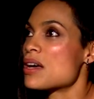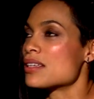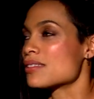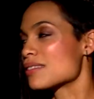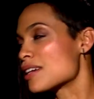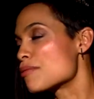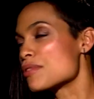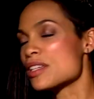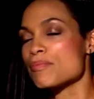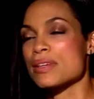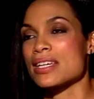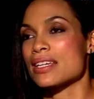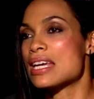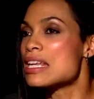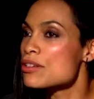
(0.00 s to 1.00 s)
a celebrity
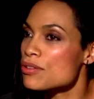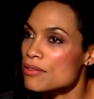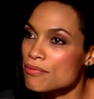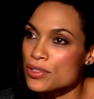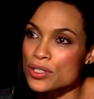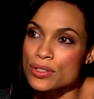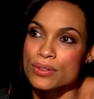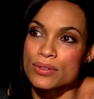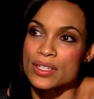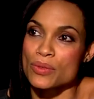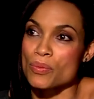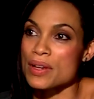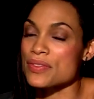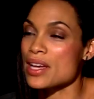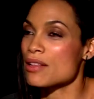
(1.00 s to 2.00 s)
being interviewed
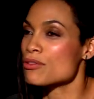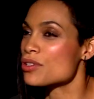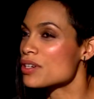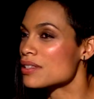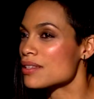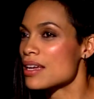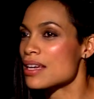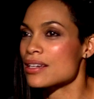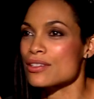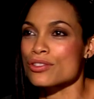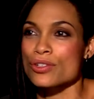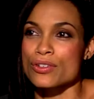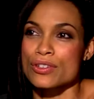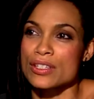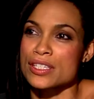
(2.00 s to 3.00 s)
and what that looks like in
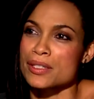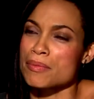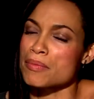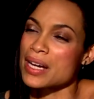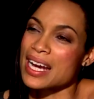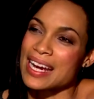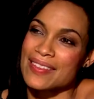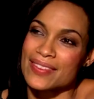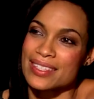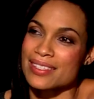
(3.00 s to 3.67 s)
journalism behind the